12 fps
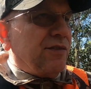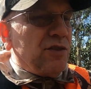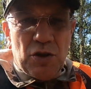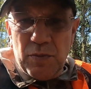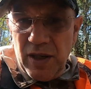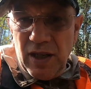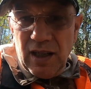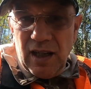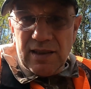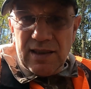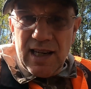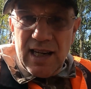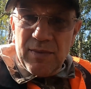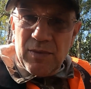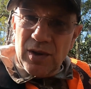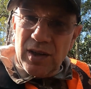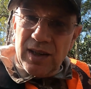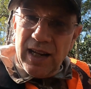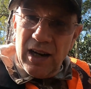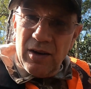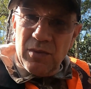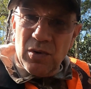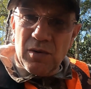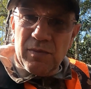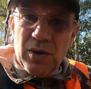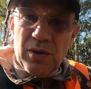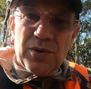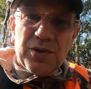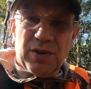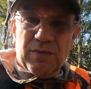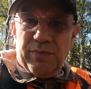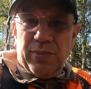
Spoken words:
if you spend a lot of time around outboard motors and